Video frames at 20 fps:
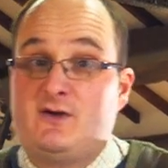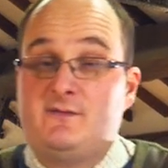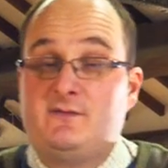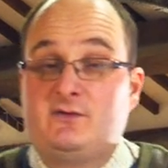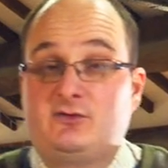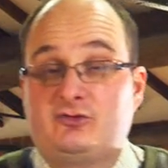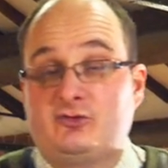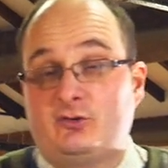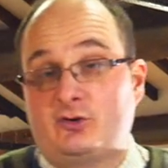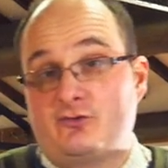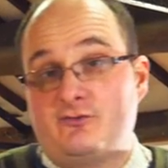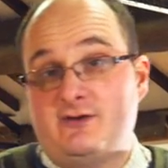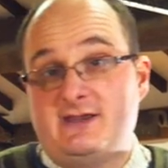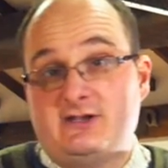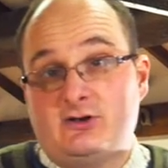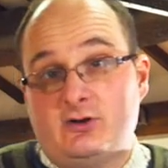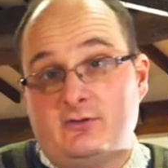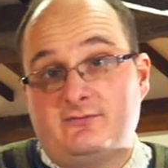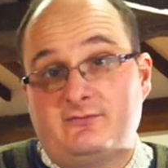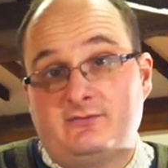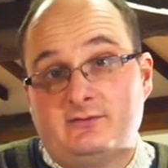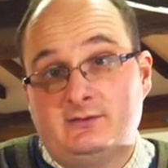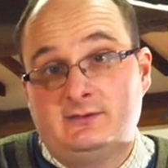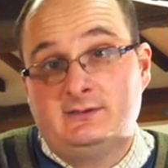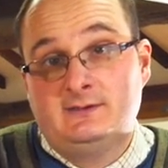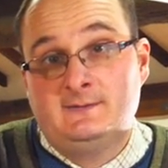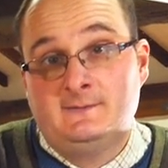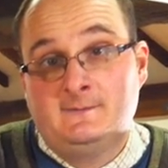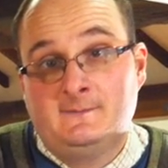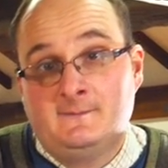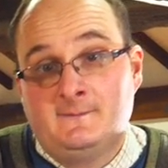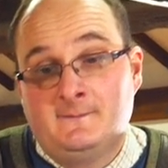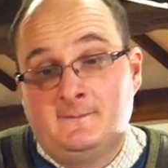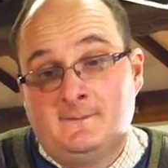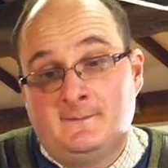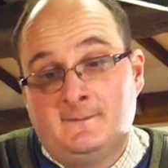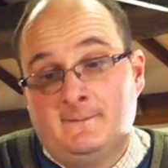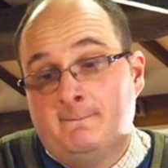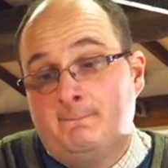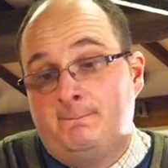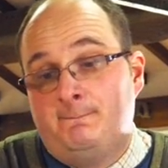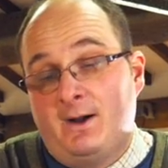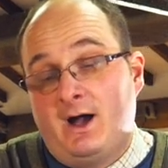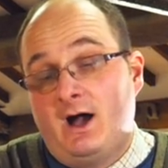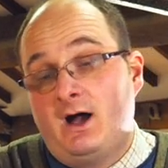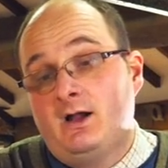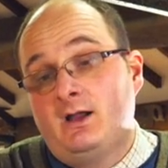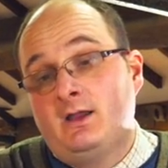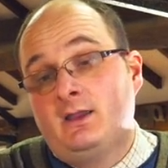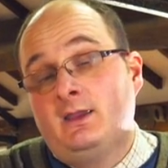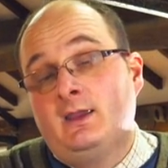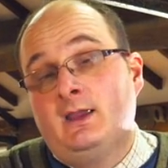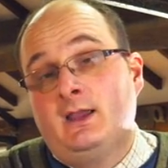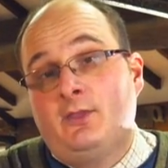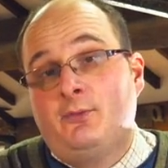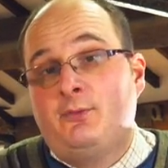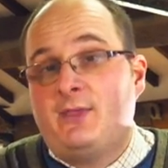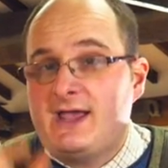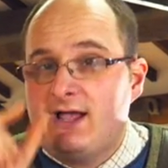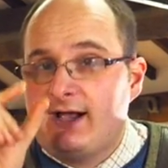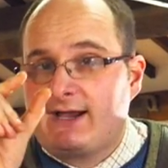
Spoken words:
over to a Krieghoff. But they